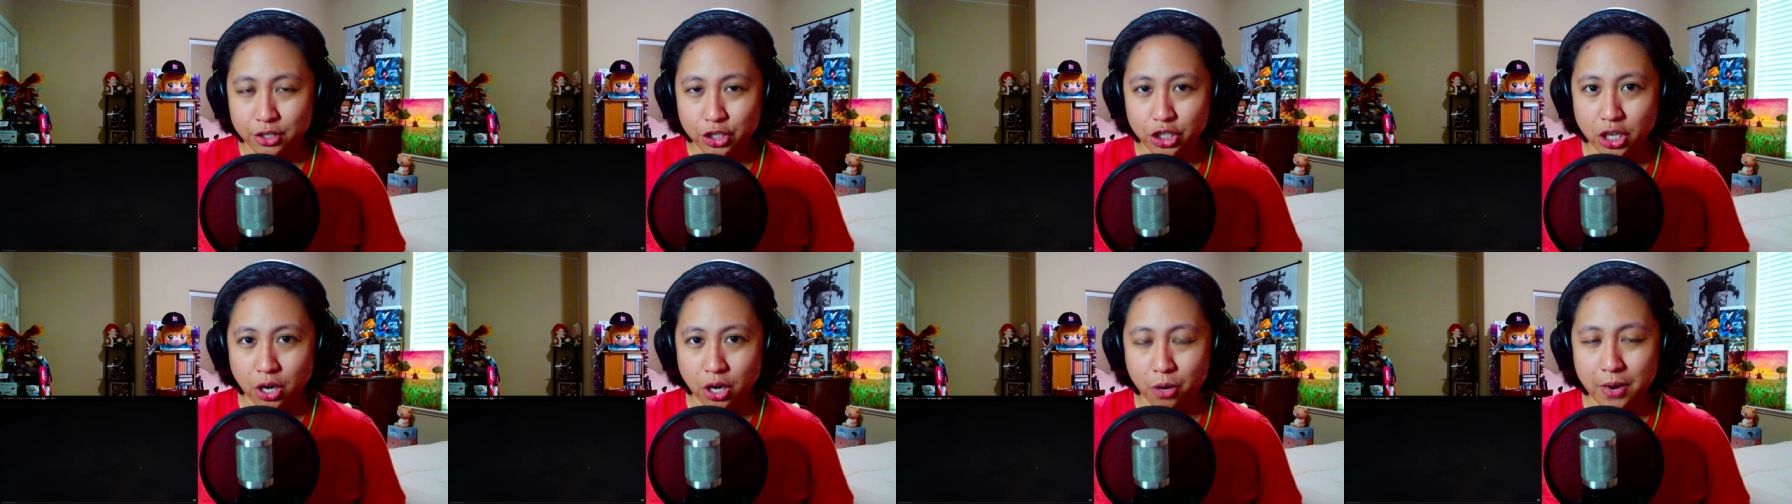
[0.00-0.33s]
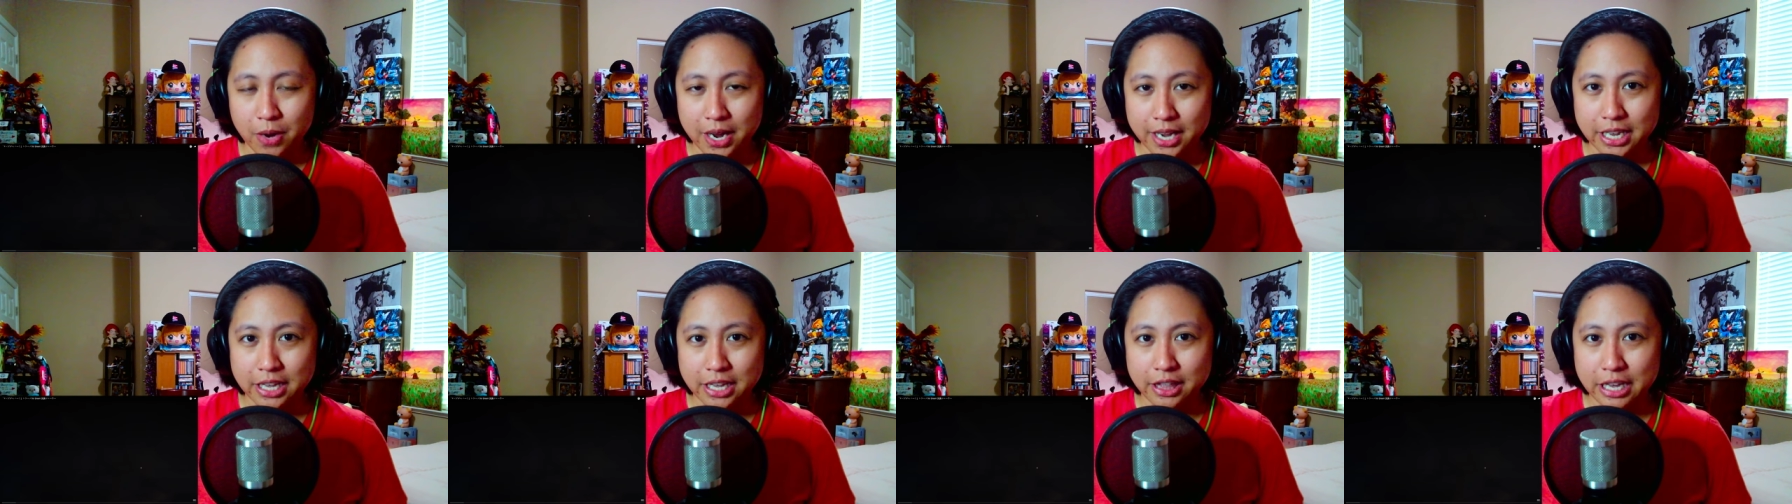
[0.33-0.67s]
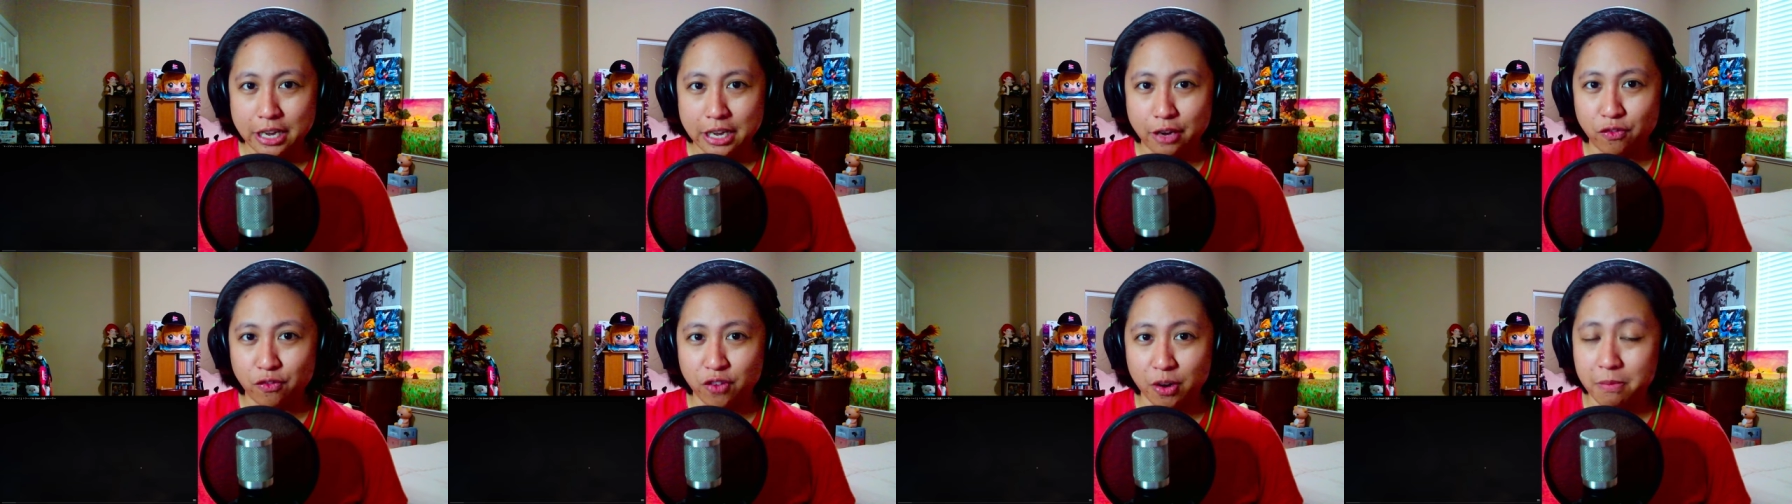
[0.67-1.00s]
show
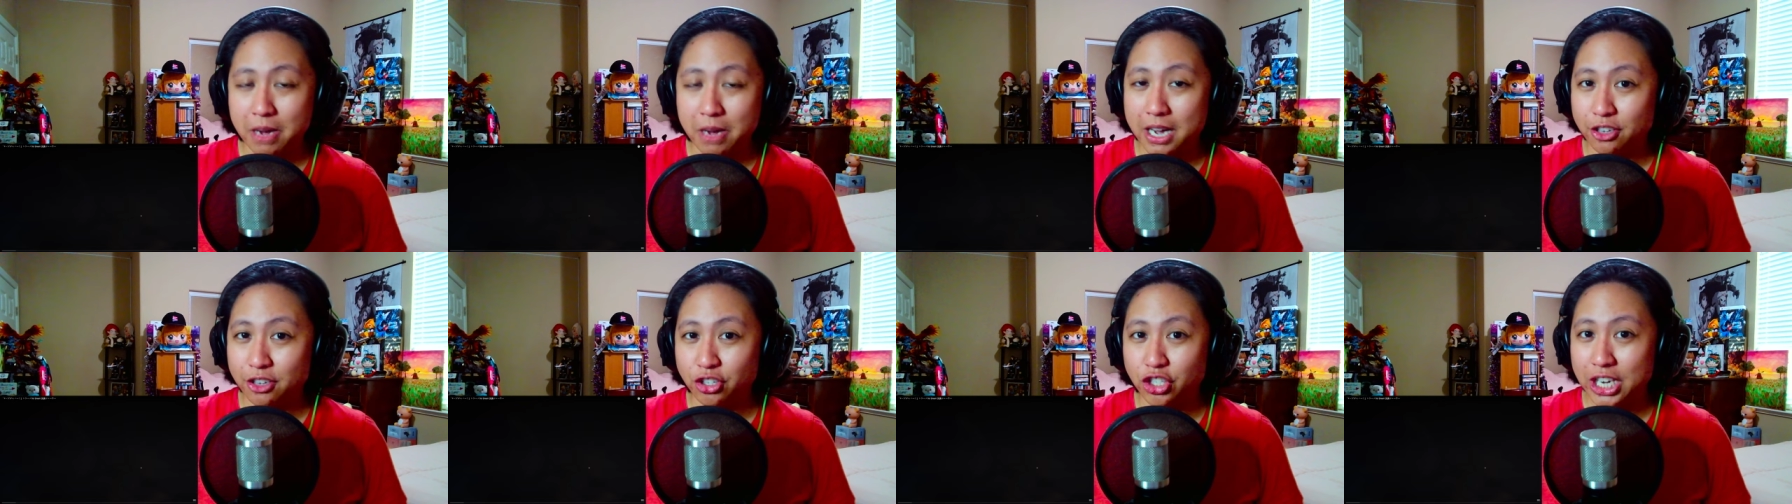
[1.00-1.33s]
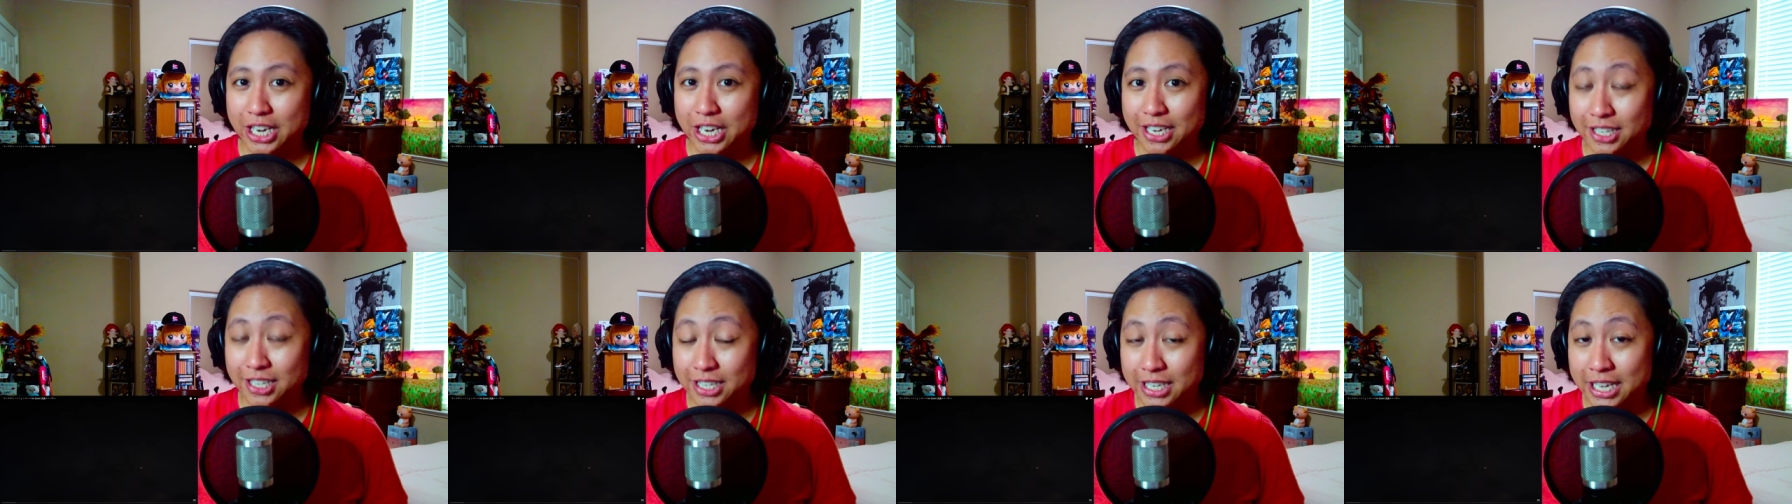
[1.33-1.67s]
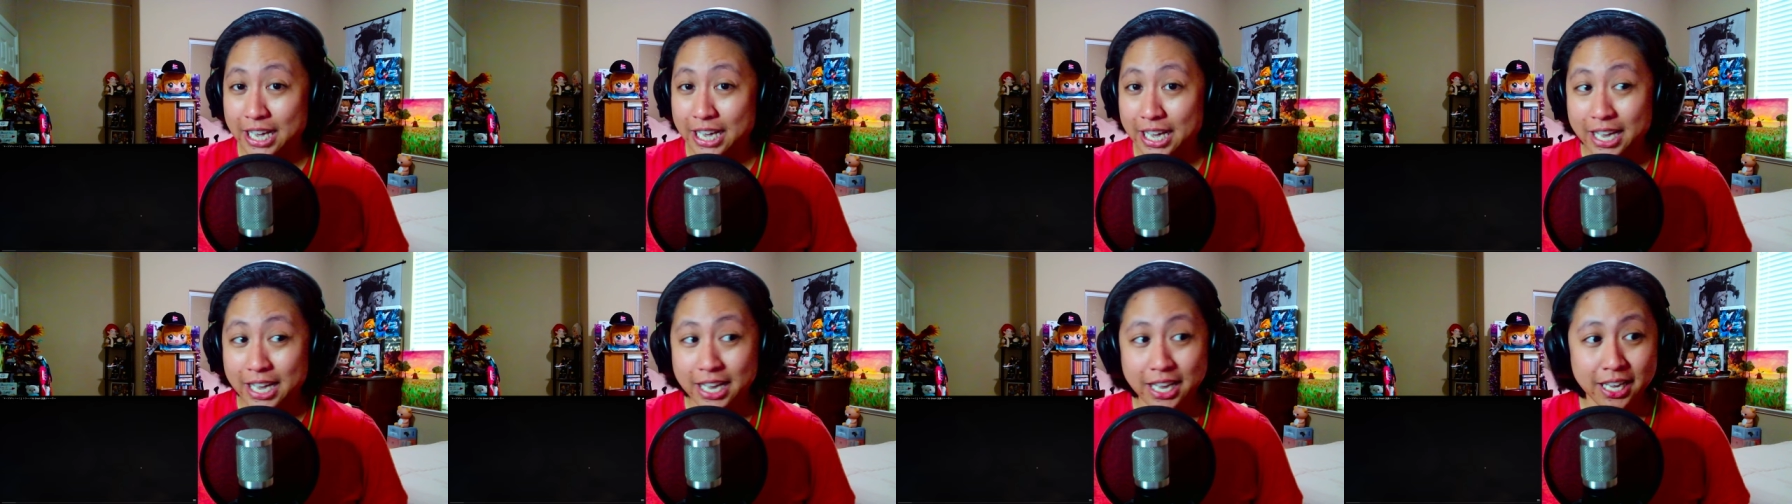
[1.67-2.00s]
anything from Unchained
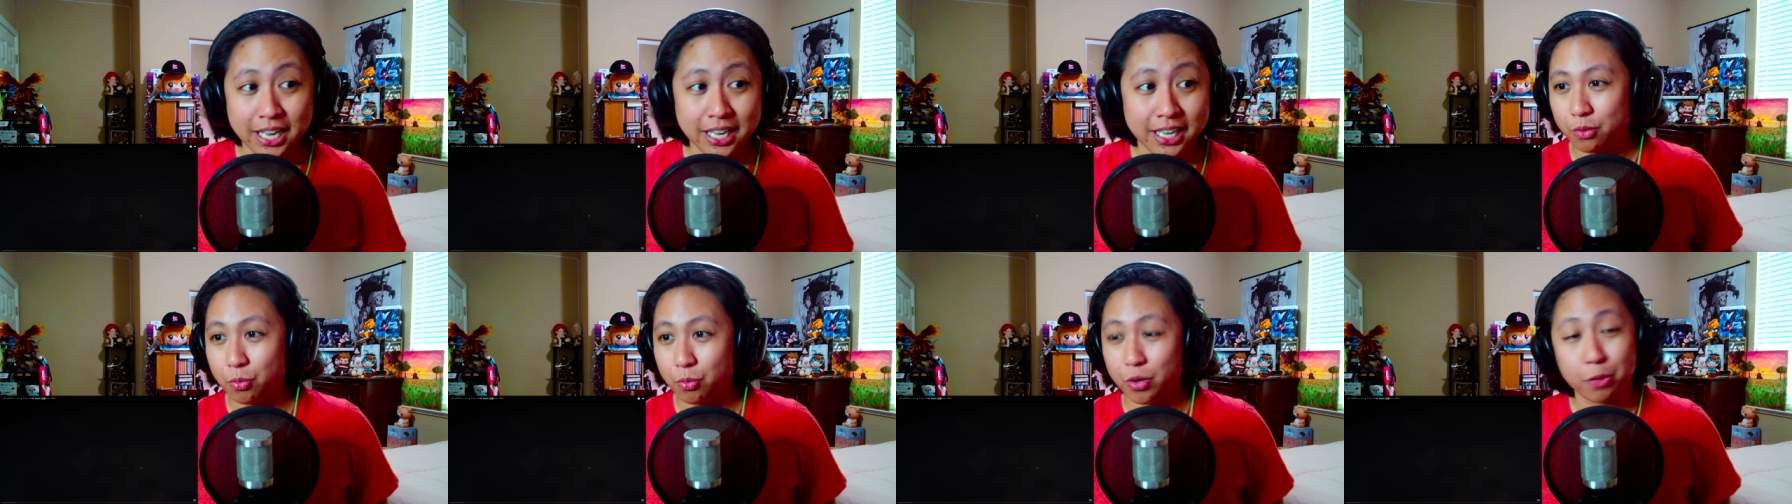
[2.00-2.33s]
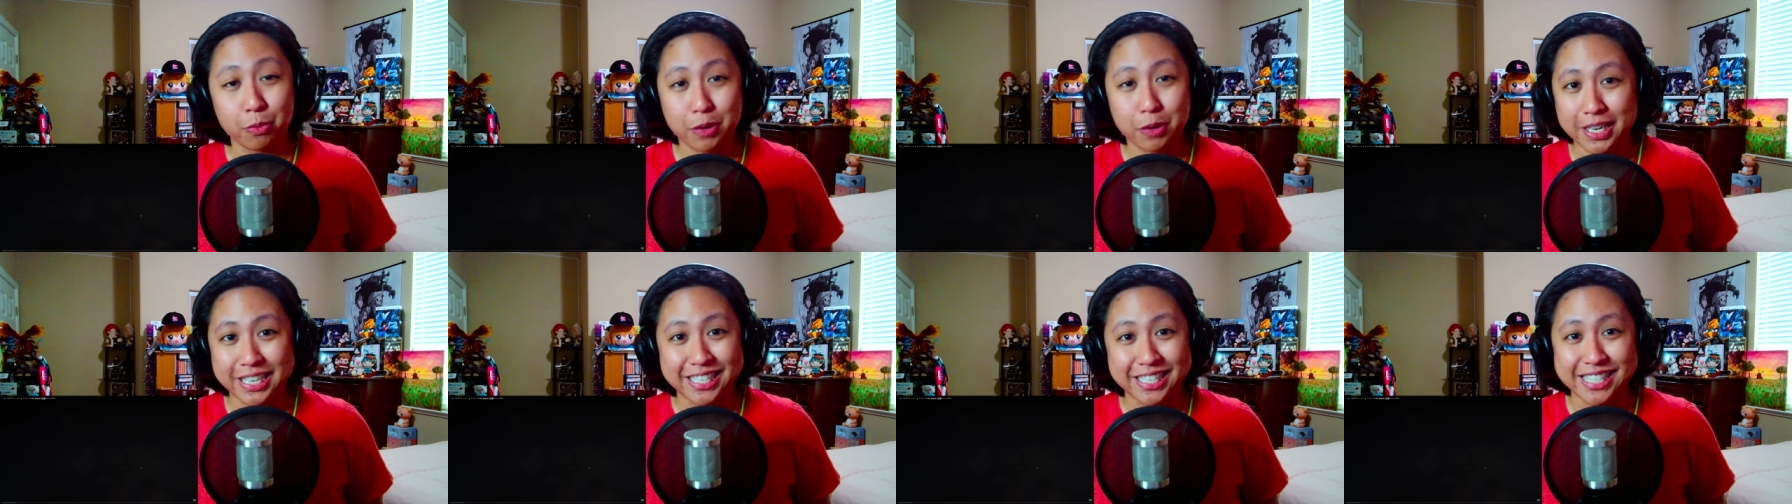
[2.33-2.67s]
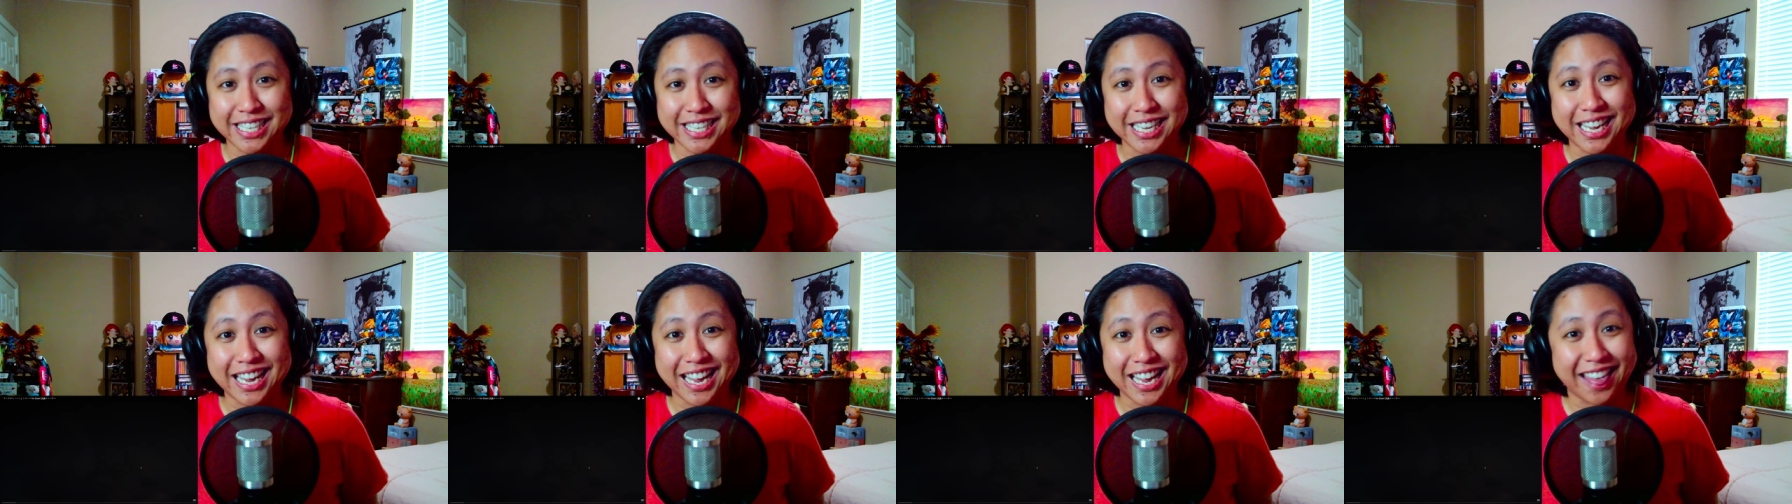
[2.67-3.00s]
Key. When are we gonna
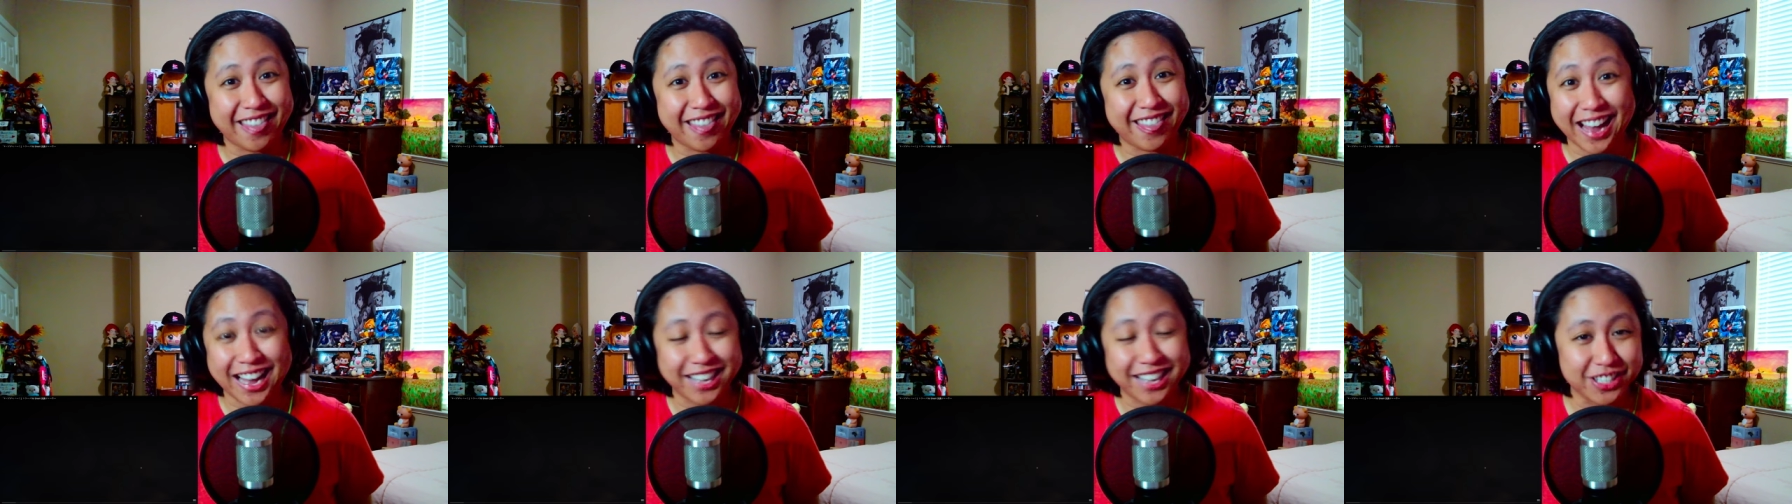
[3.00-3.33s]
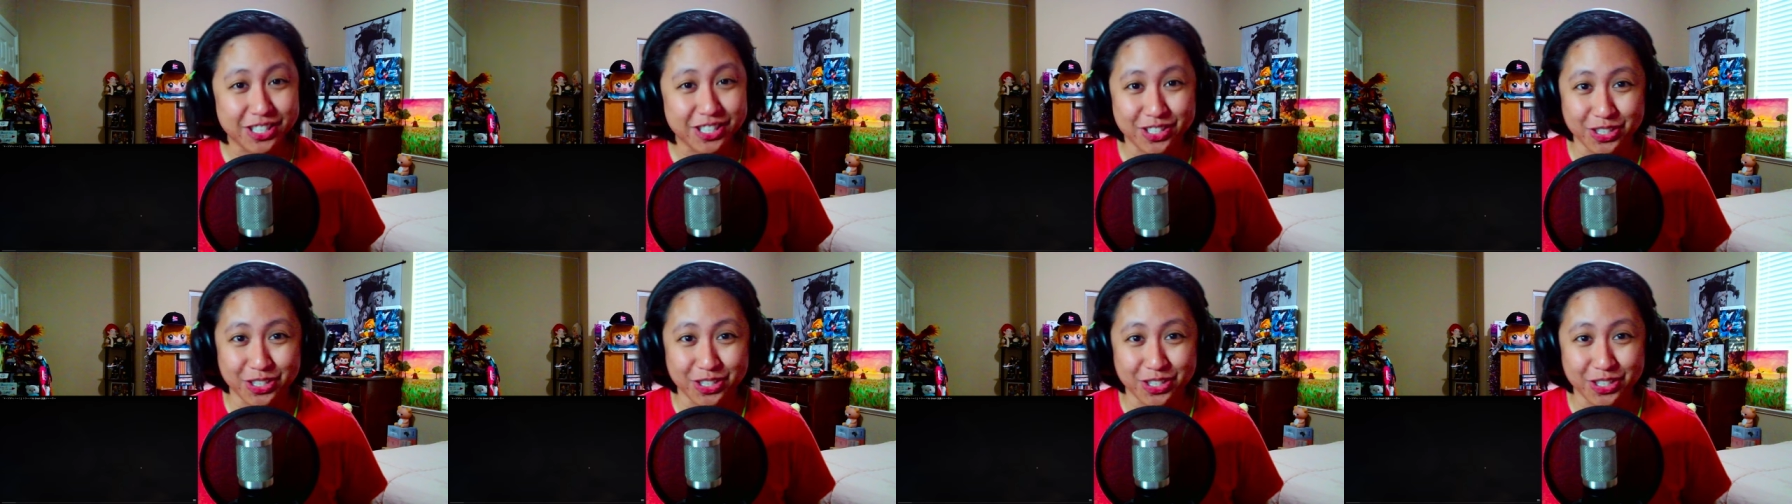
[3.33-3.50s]
see that